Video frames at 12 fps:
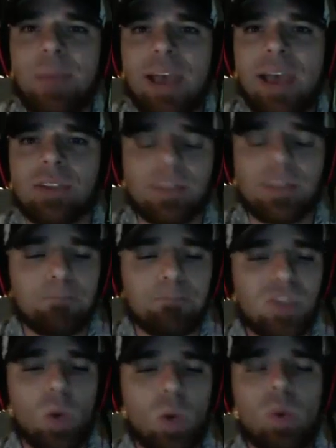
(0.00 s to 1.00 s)
pounds.
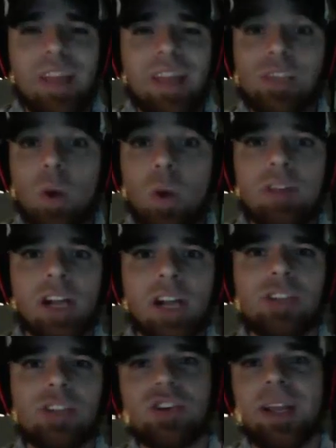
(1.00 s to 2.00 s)
So that's one of our
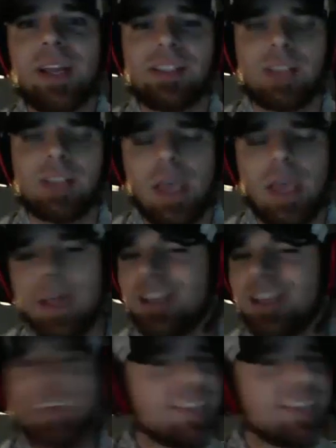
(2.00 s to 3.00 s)
constraints. And
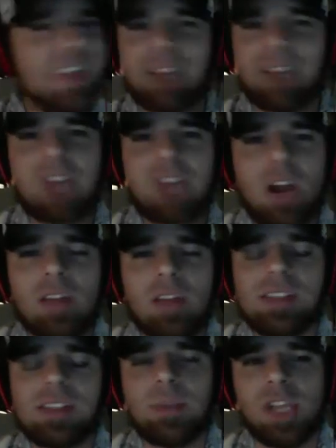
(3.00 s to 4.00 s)
you can see that I've done all
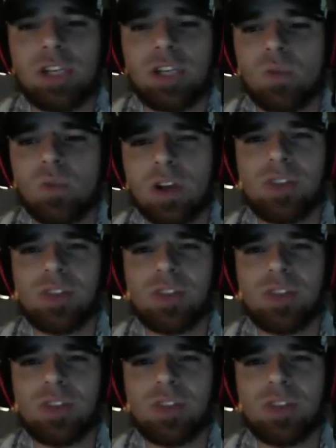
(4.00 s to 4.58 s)
the simulation work,